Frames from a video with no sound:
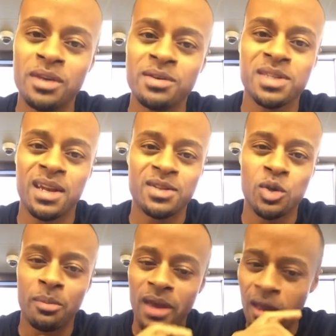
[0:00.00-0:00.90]
You don't say that
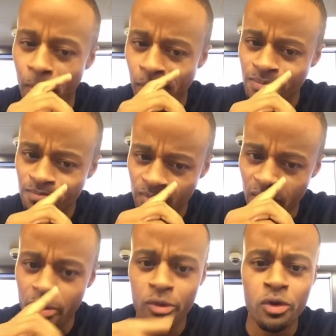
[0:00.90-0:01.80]
to a
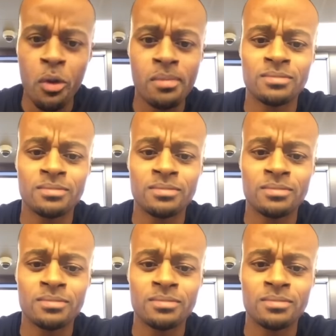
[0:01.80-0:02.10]
man, do you?